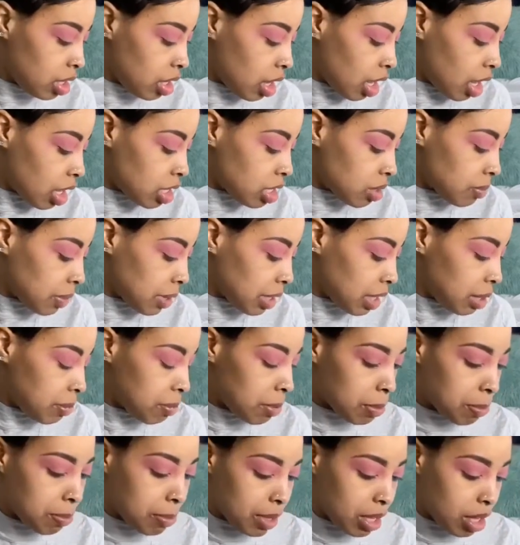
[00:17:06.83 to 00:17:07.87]
I just want to keep
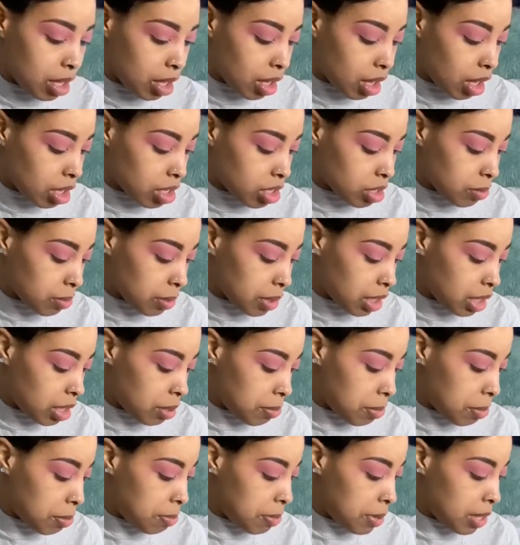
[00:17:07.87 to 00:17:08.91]
it pink. I just want to keep
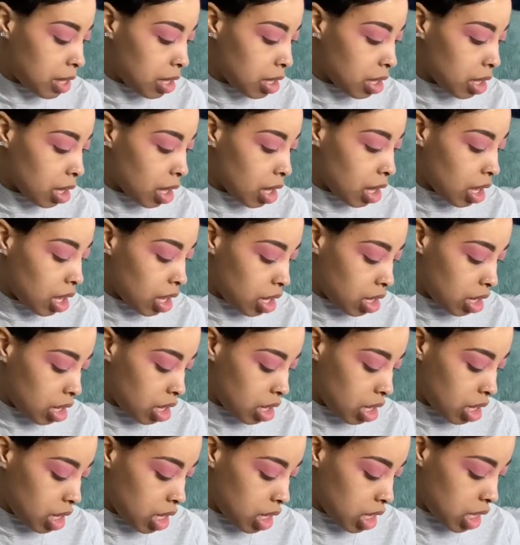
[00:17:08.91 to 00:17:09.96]
it pink and
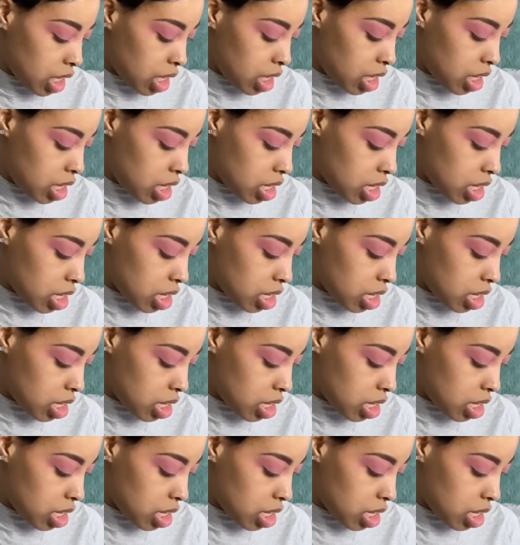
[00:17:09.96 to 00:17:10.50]
clean.